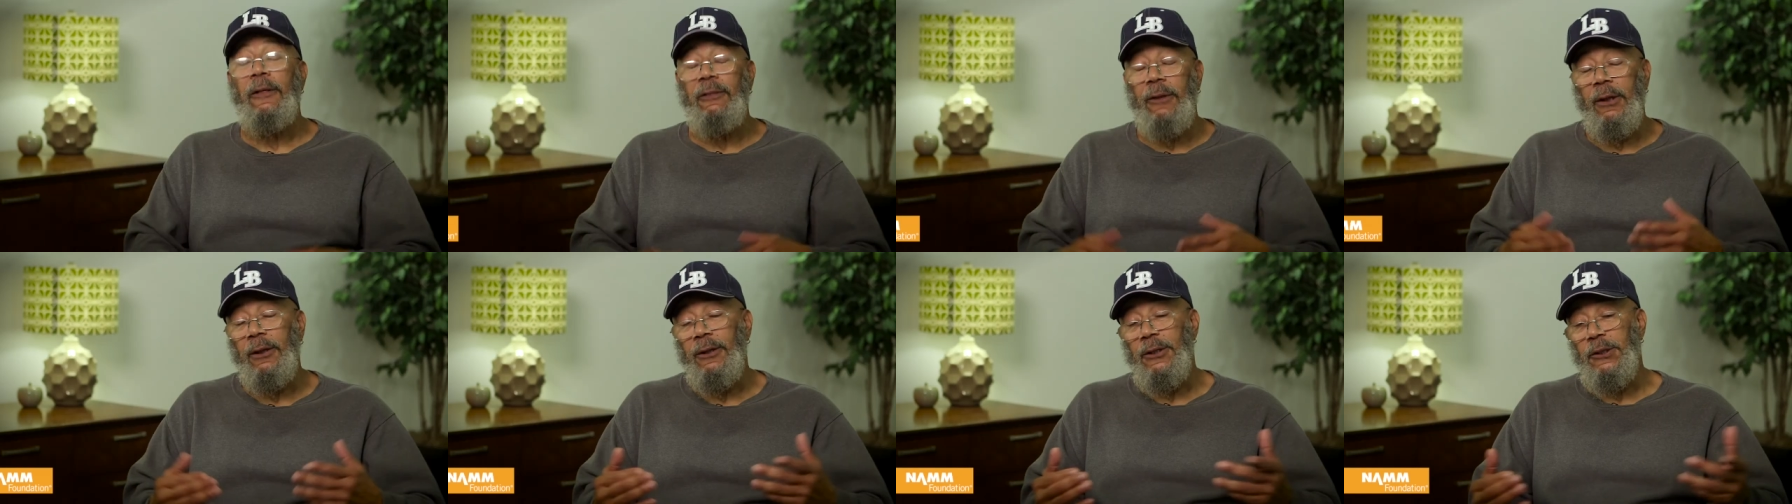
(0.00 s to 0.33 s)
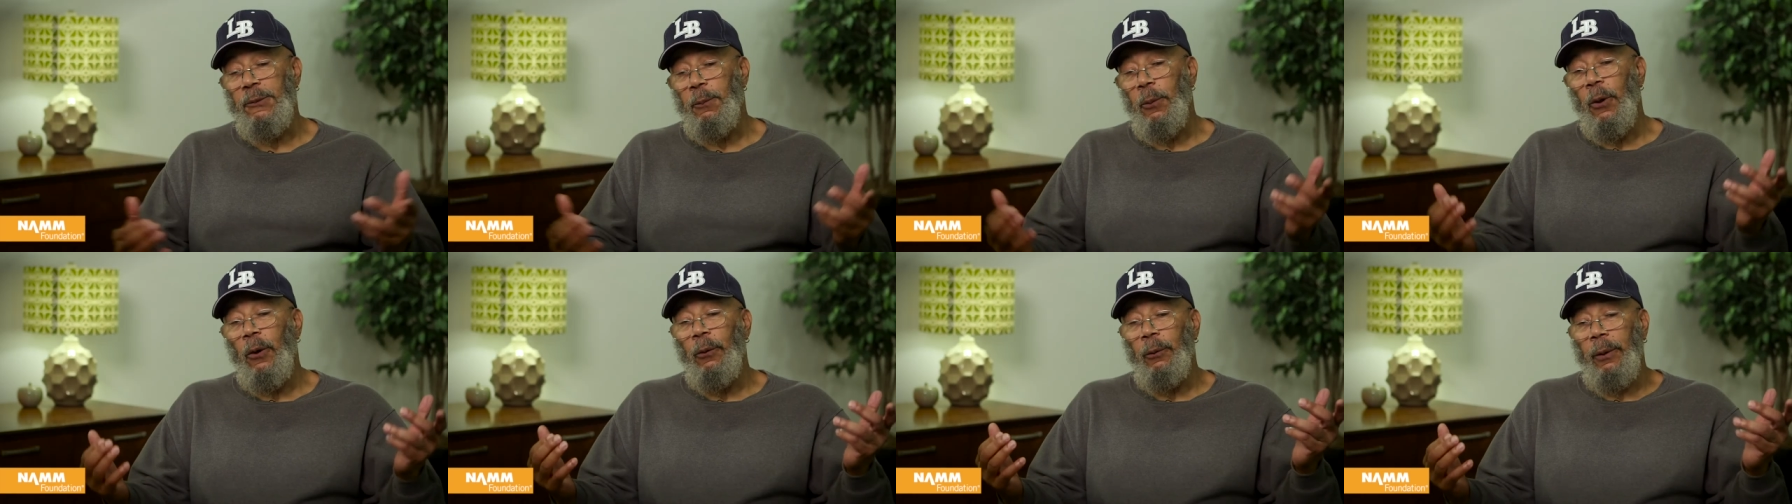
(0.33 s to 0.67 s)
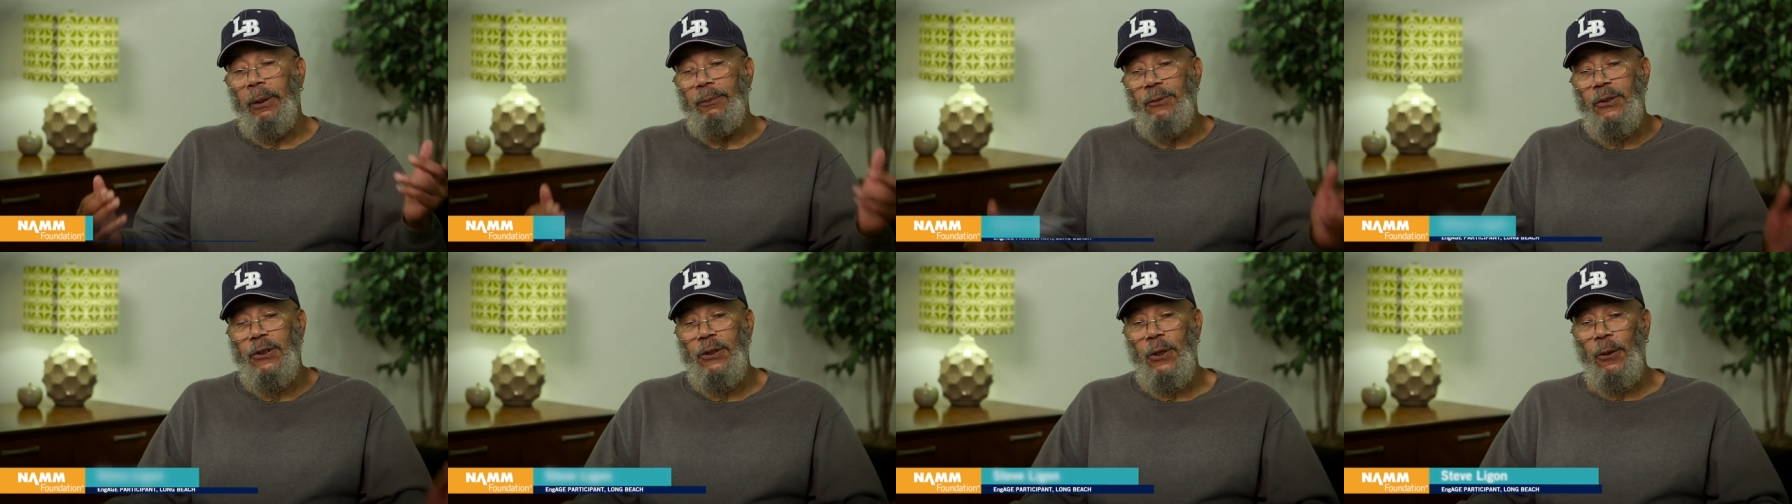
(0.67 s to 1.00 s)
think this
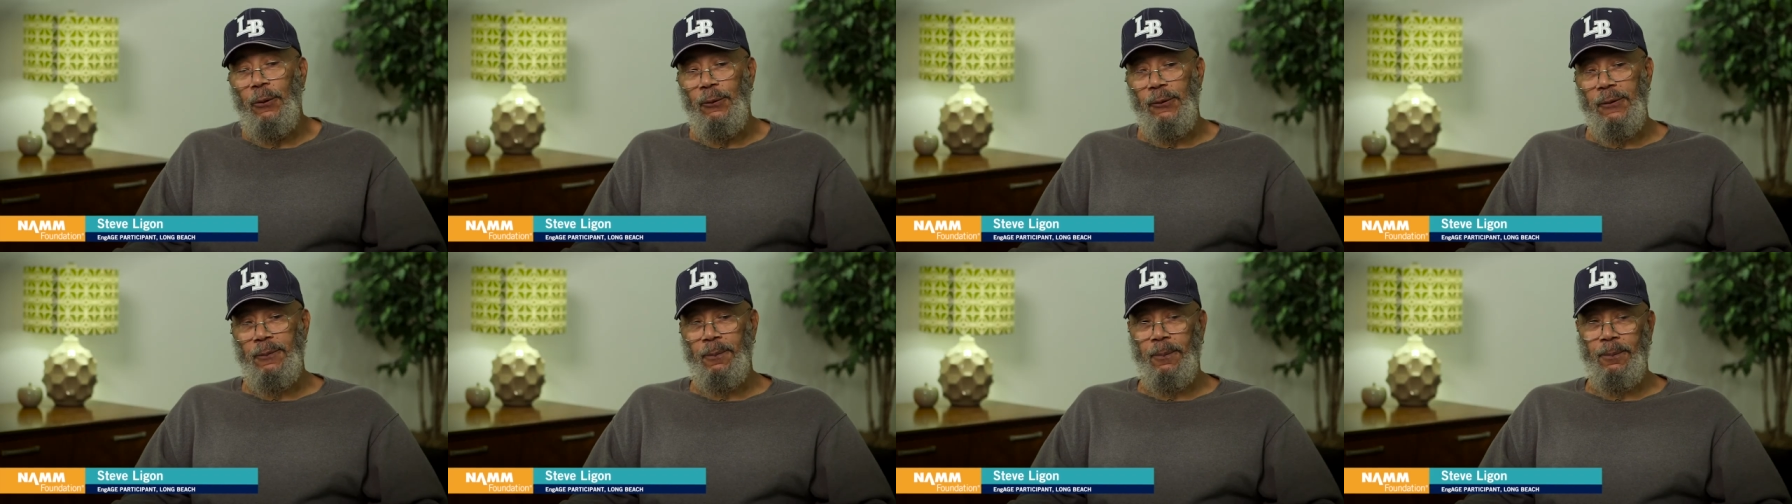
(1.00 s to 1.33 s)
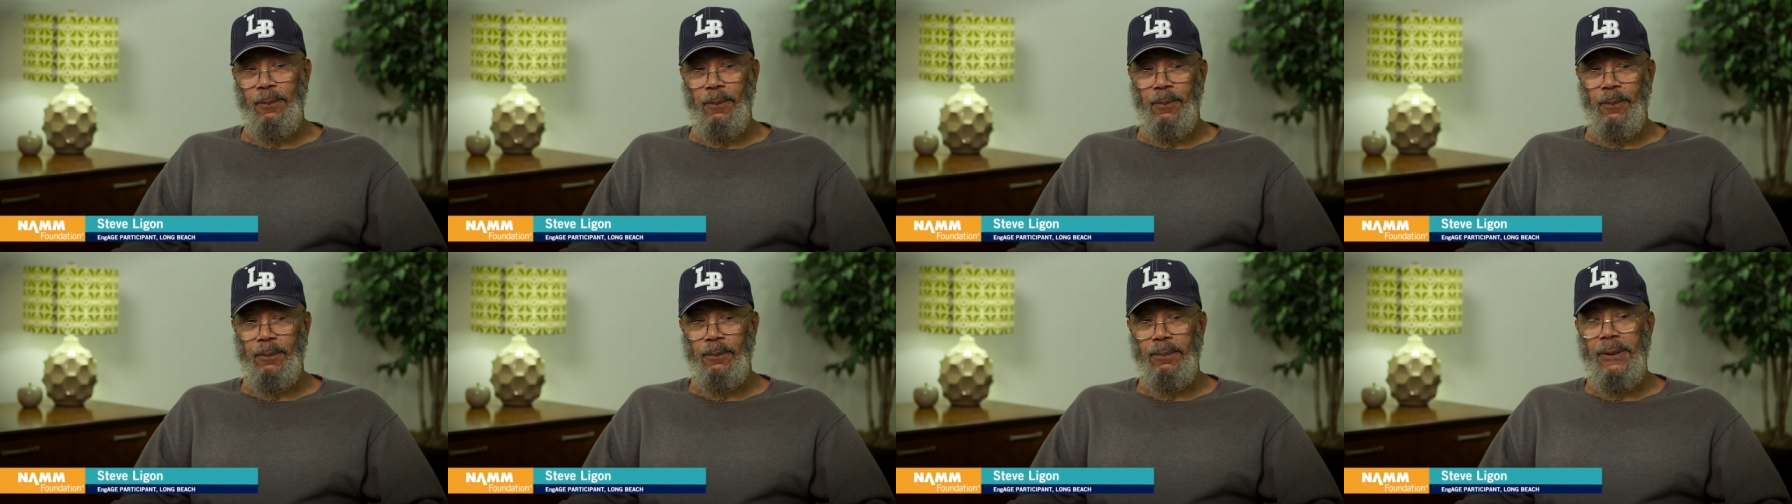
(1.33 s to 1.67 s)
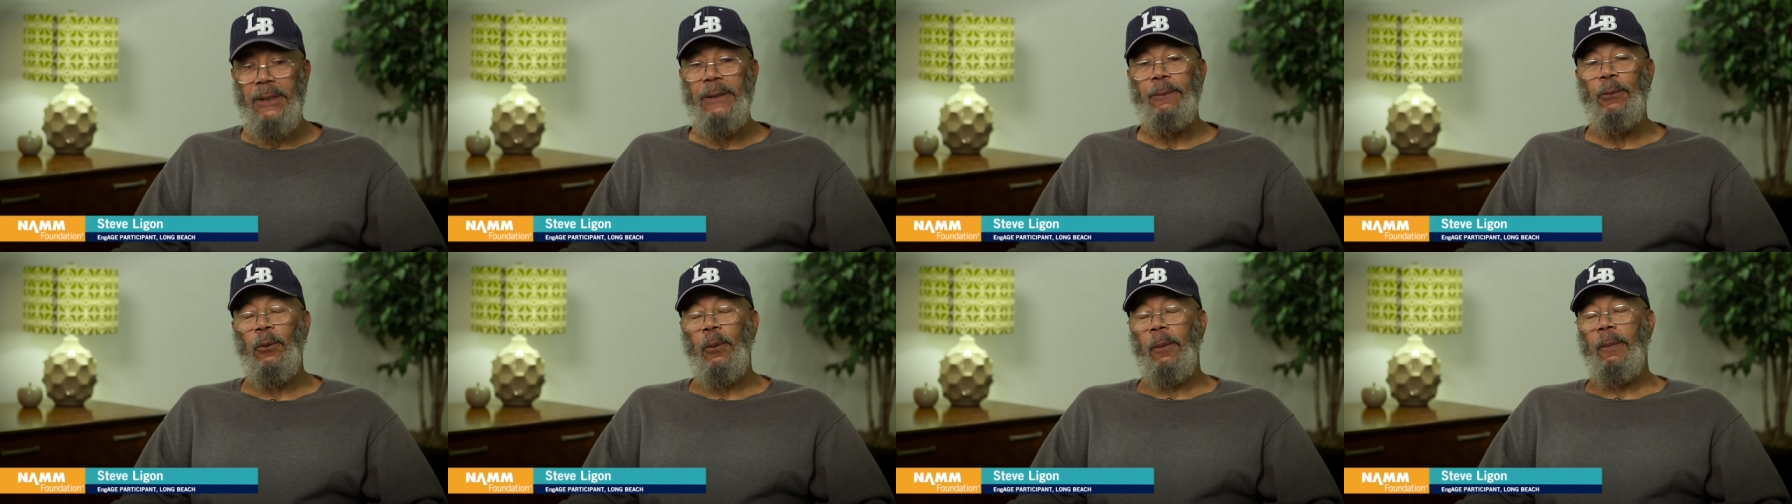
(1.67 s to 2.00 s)
program shows
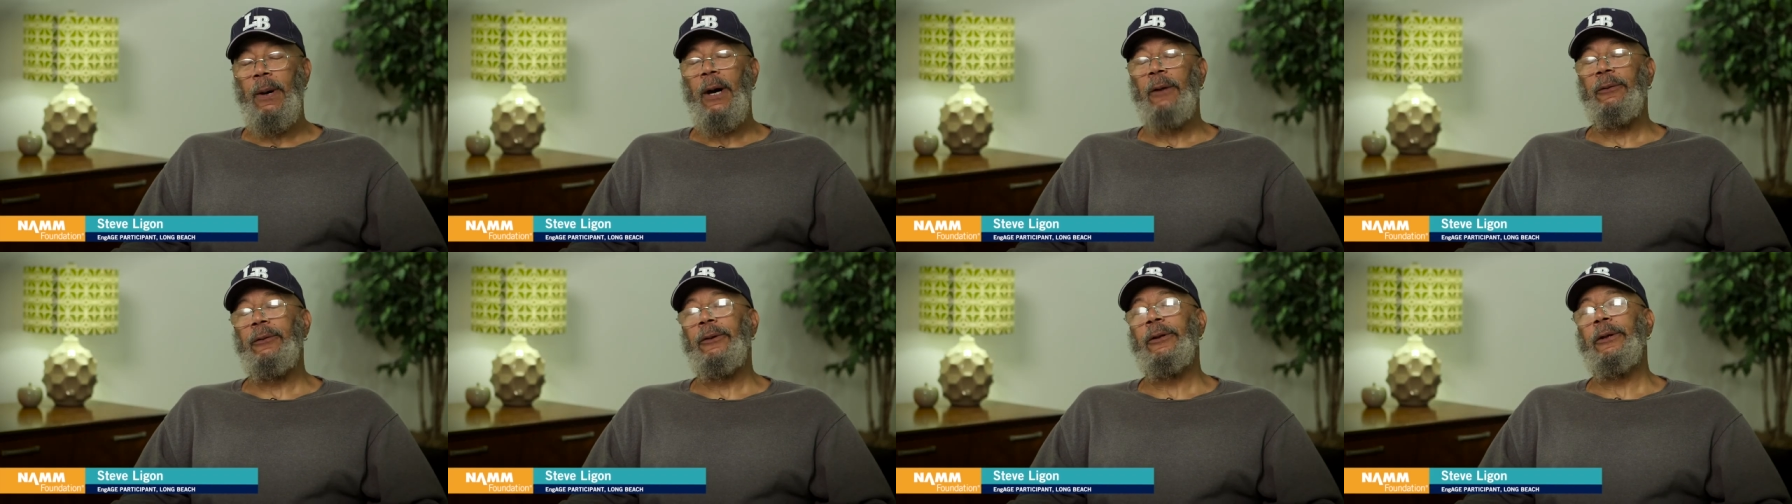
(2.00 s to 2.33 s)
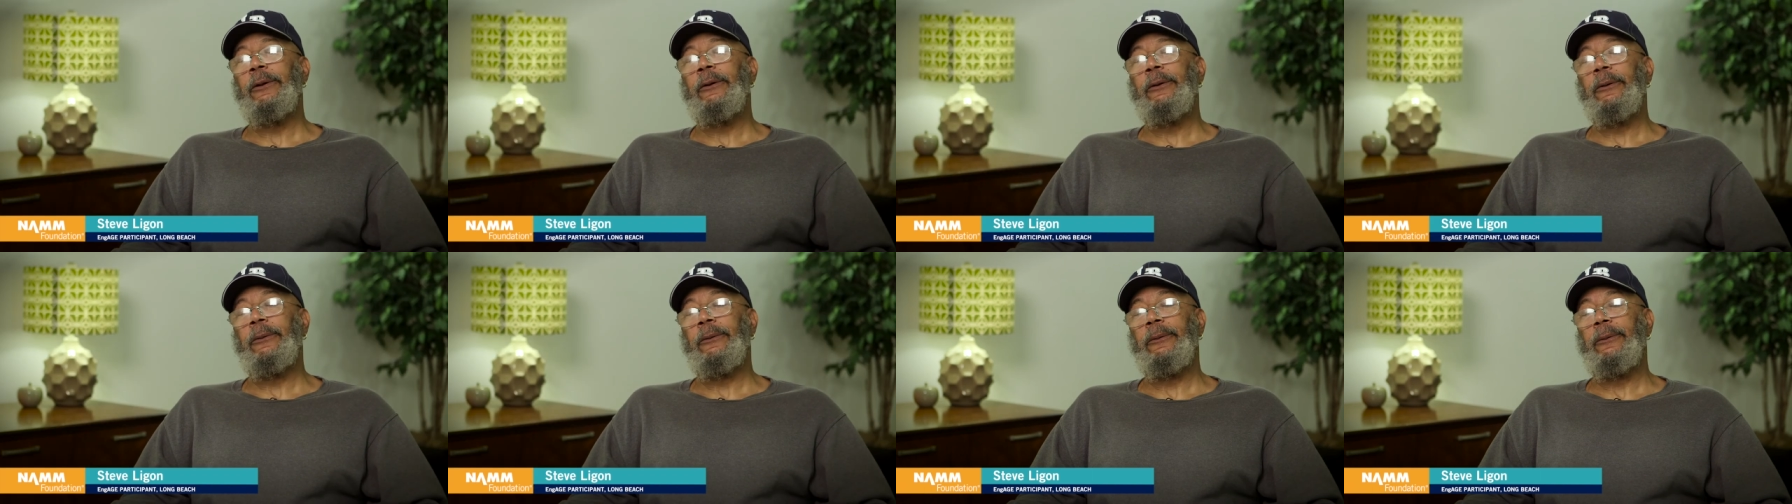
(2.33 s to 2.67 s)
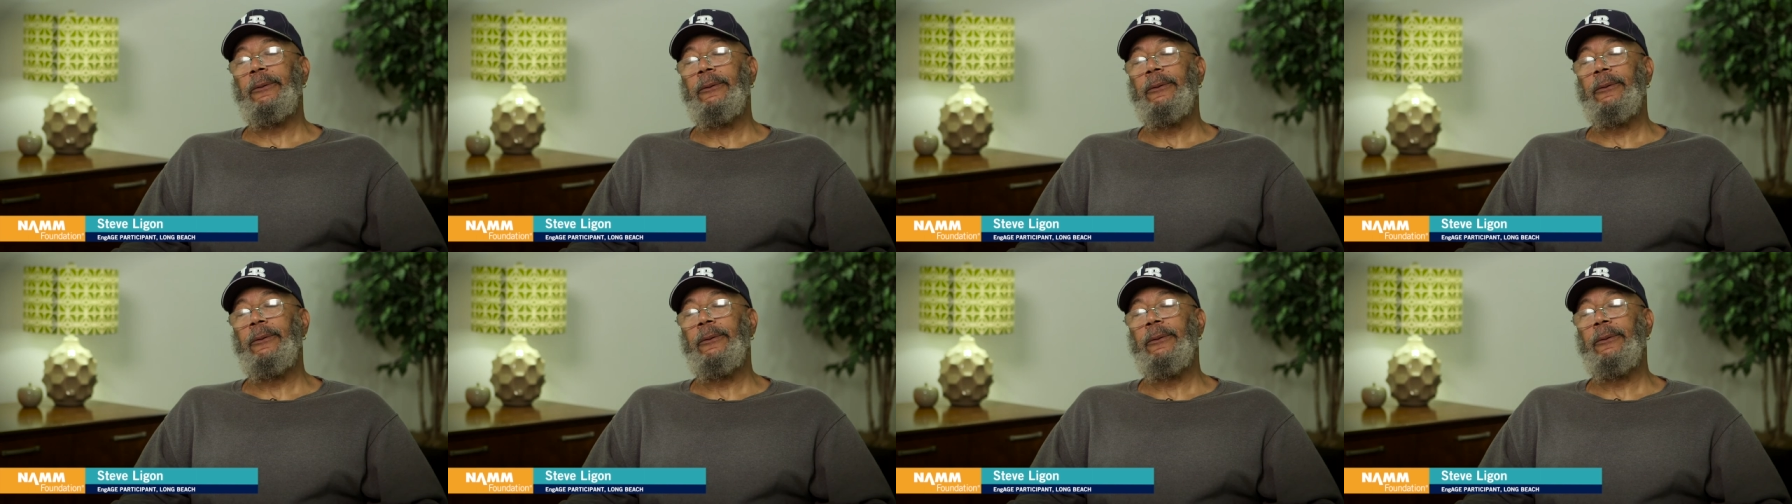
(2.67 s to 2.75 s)
people about their